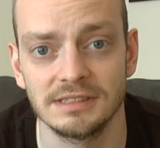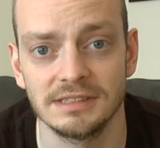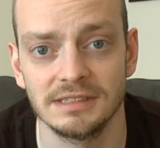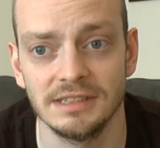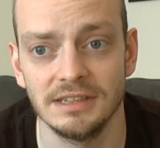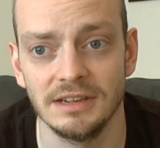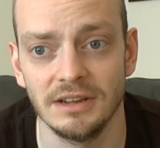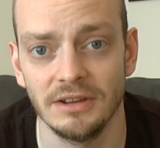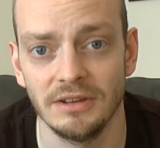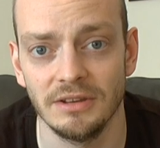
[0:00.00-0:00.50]

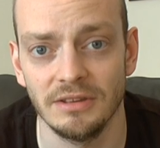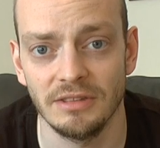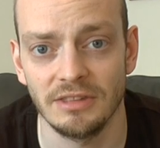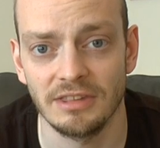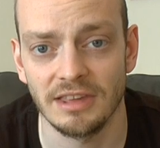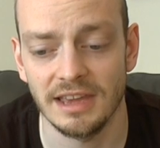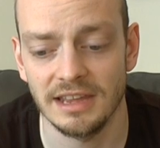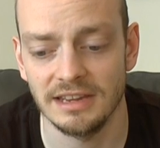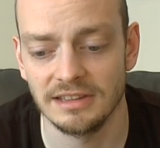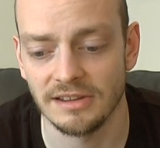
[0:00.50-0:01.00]
he's
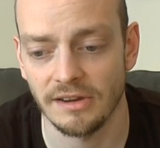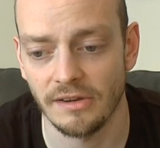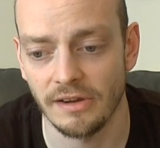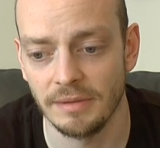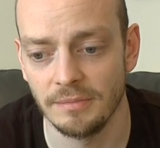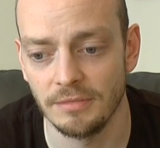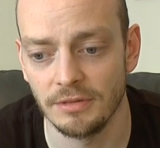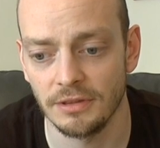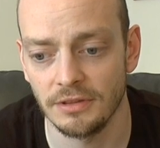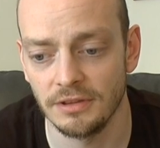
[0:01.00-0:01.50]
setting
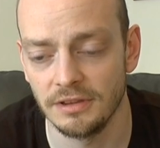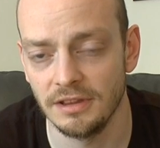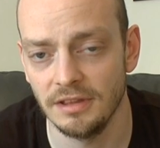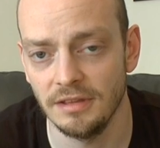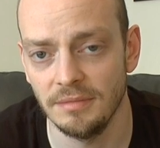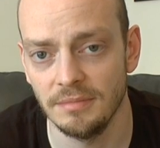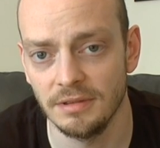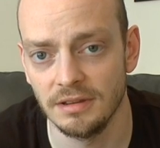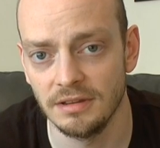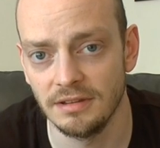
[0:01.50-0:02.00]
times on
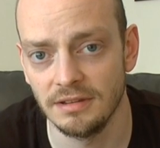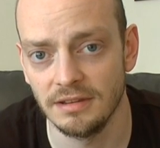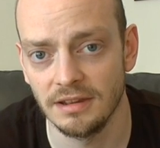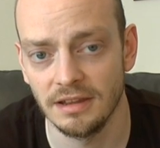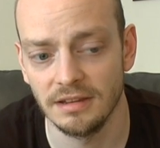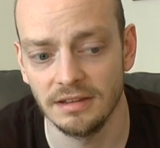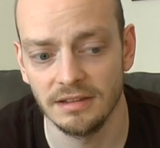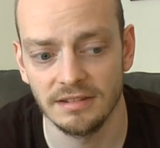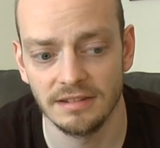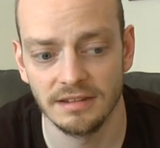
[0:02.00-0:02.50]
them,
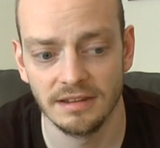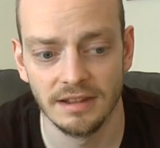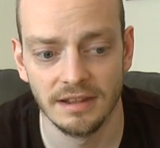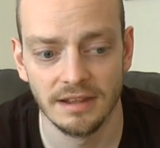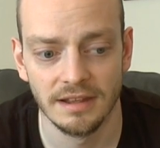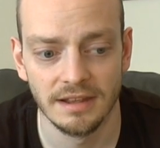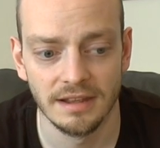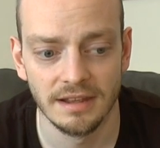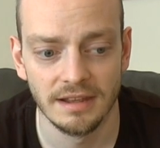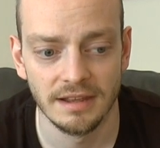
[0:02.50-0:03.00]
and
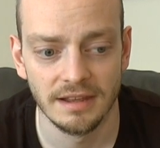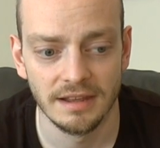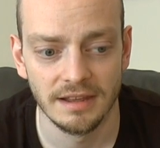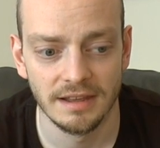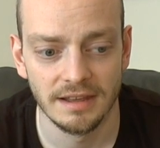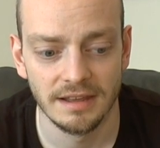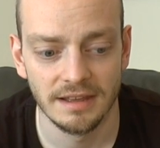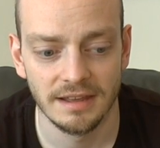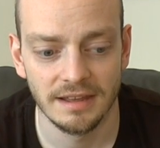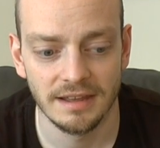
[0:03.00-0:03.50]

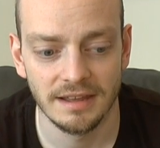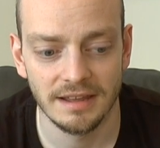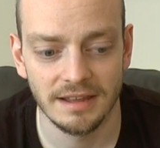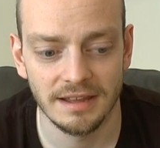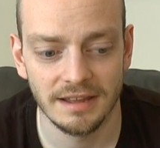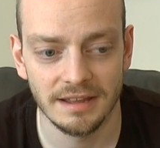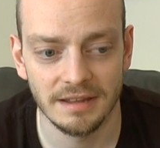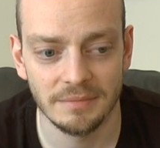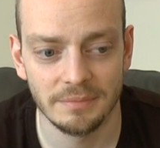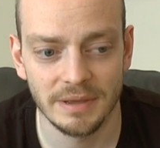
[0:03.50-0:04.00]

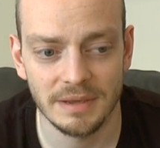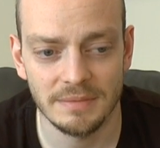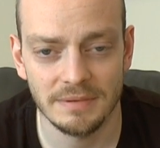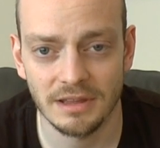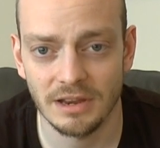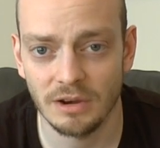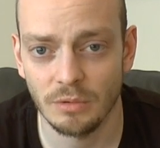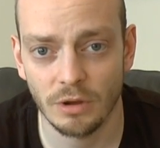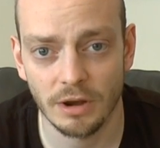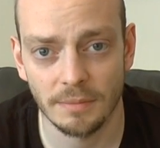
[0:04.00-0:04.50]
people are
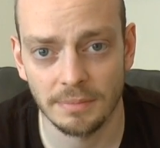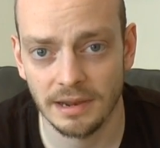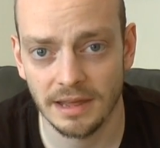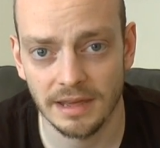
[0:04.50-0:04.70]
going to want to